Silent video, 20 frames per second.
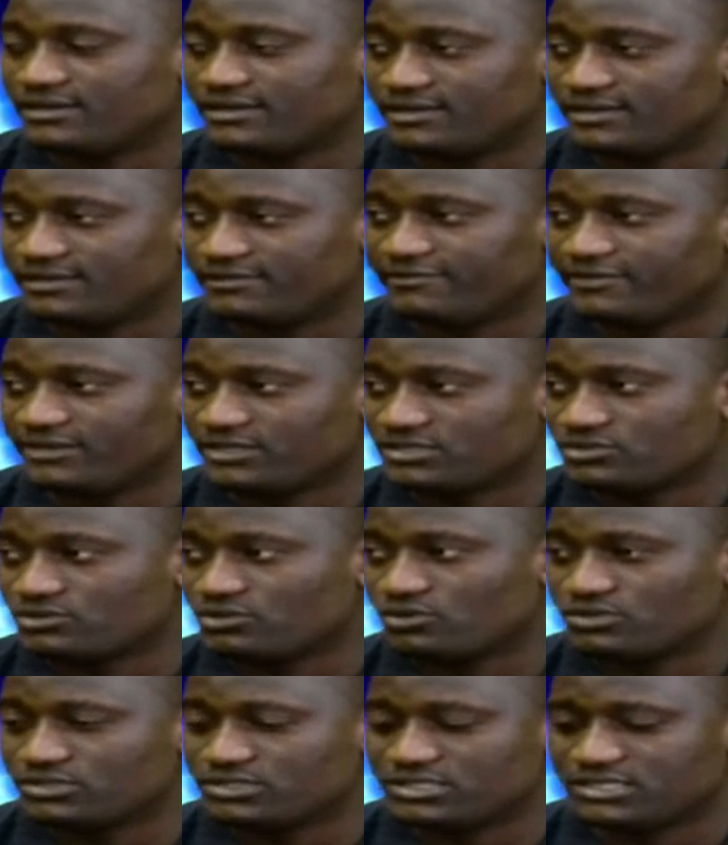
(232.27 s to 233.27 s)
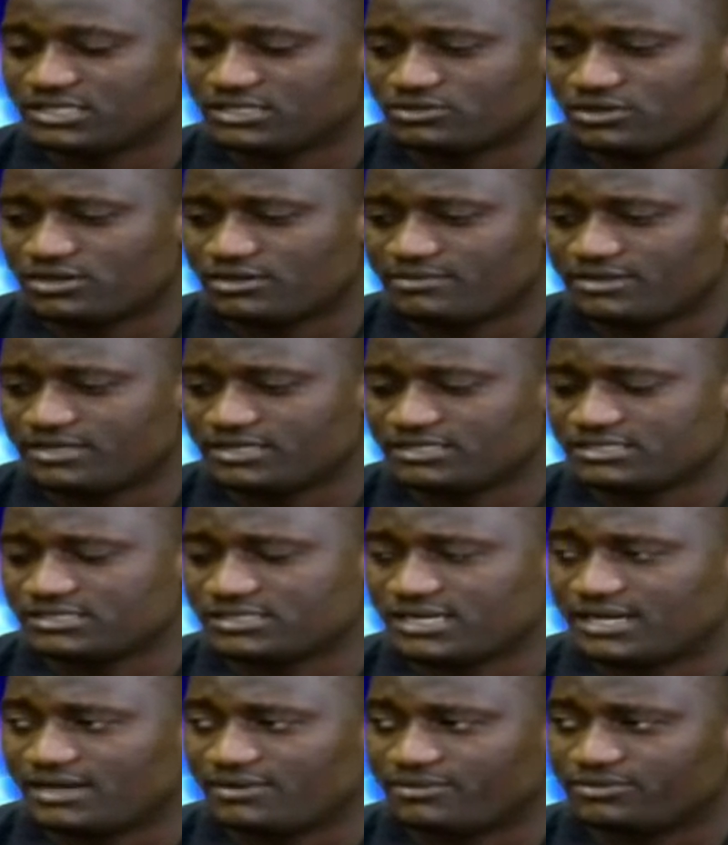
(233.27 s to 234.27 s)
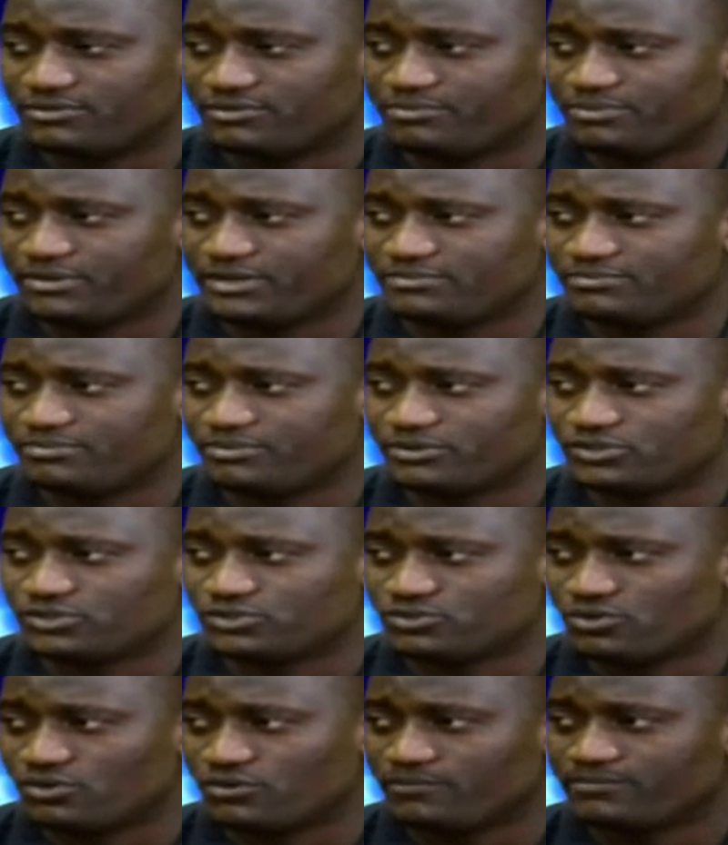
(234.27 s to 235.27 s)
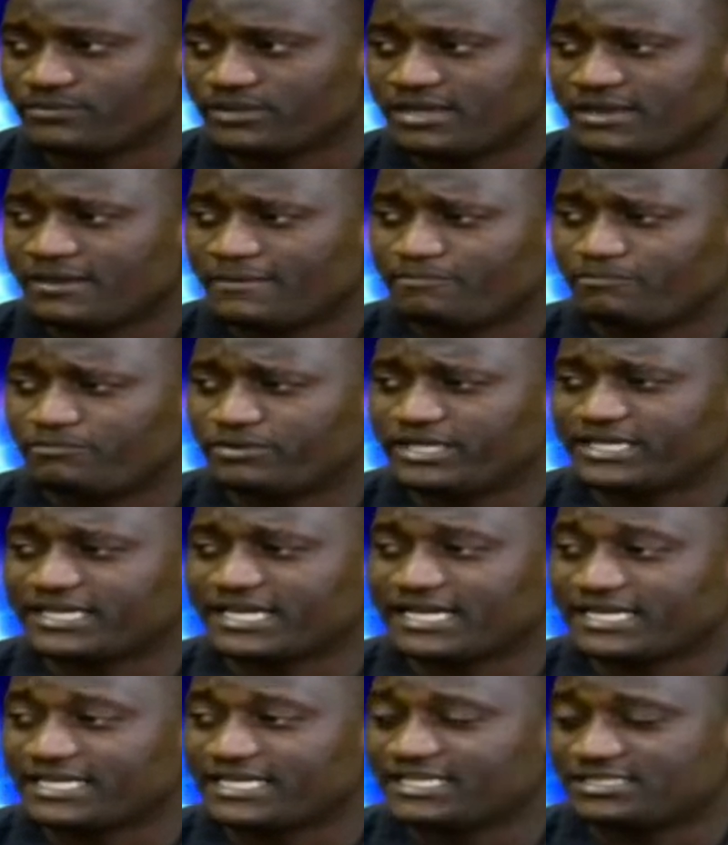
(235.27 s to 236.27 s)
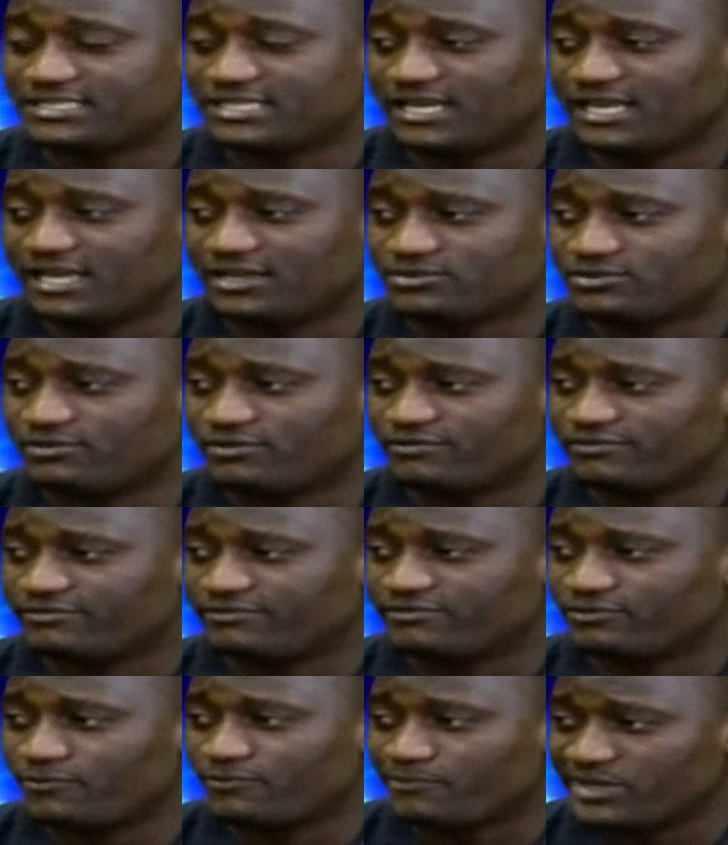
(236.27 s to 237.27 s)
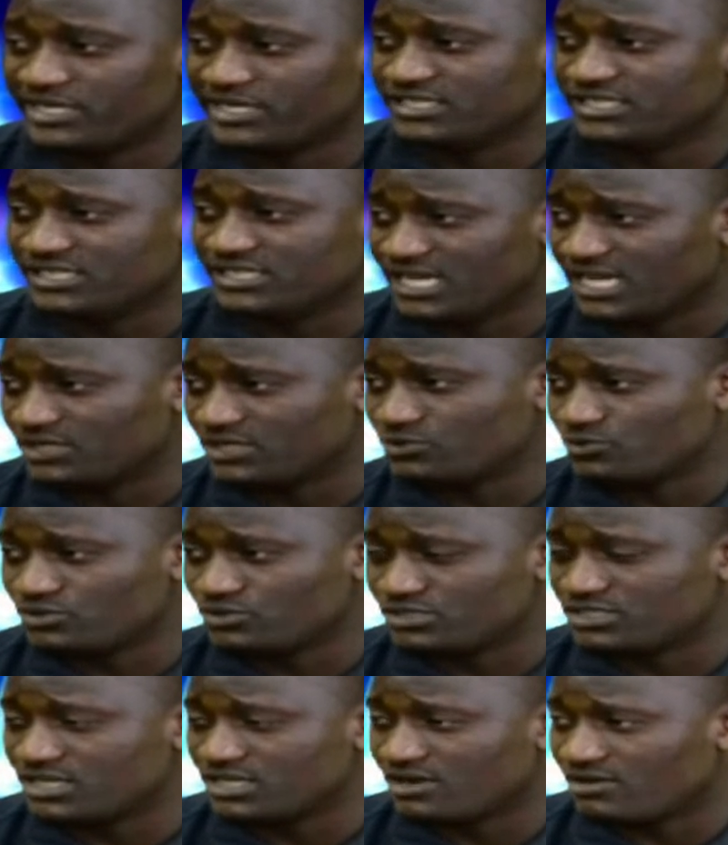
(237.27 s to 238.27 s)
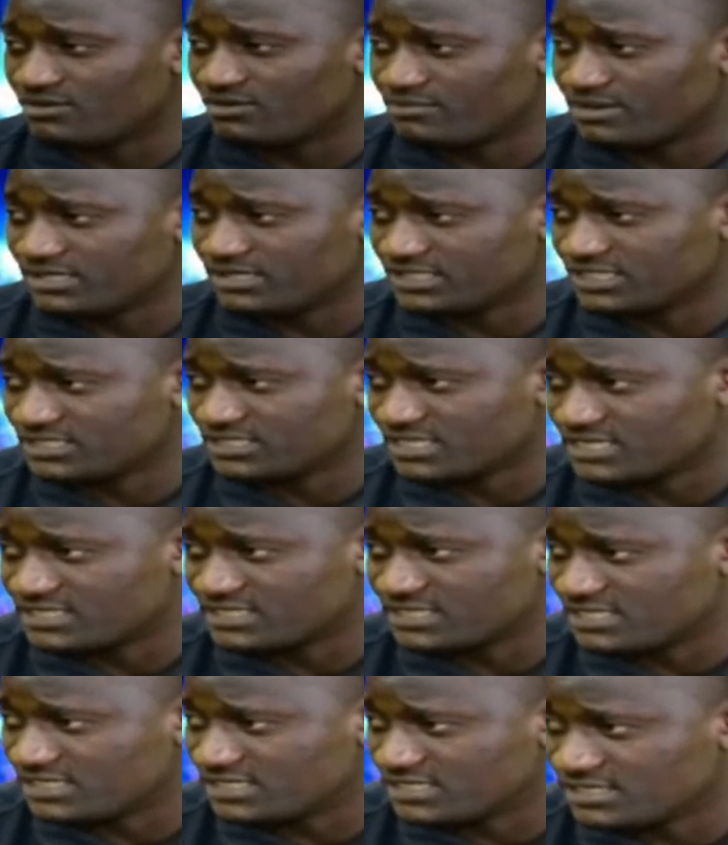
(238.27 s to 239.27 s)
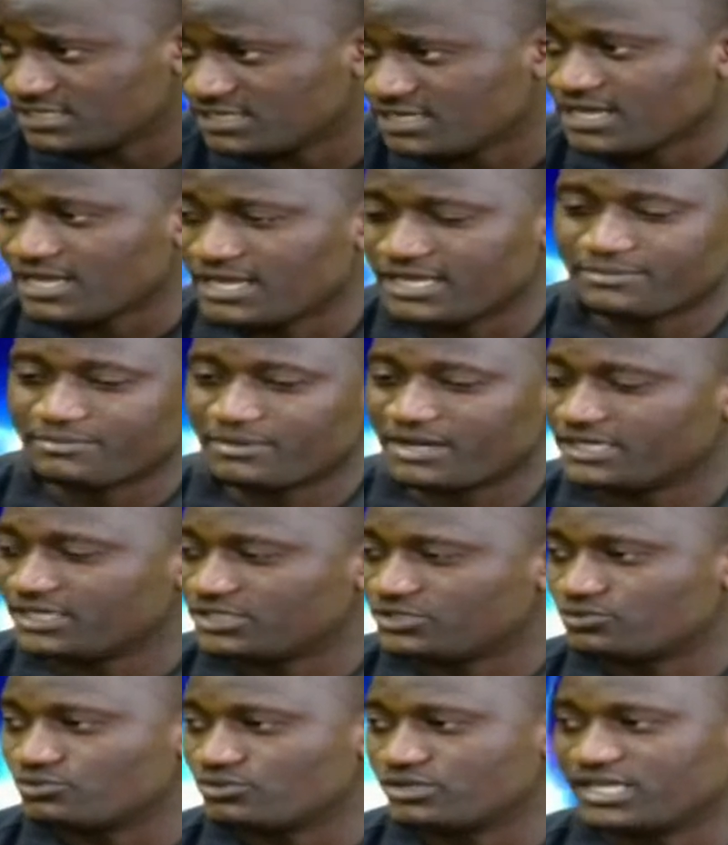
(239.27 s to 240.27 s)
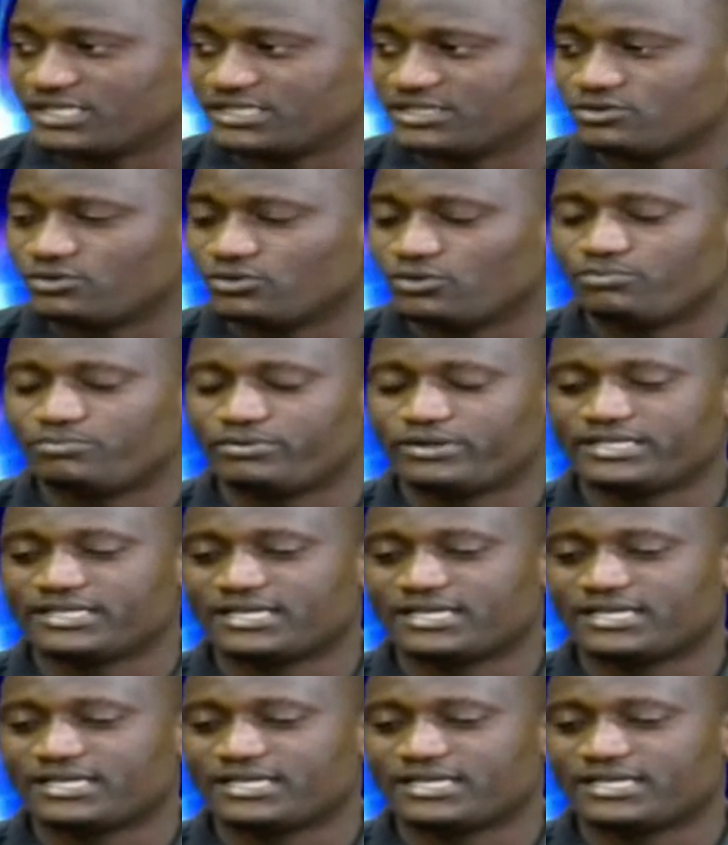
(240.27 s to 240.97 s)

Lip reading: the first goals in the tournament when we played Portugal, playing against the likes of Ruben Diaz, who is now at Manchester City. He managed to get a goal playing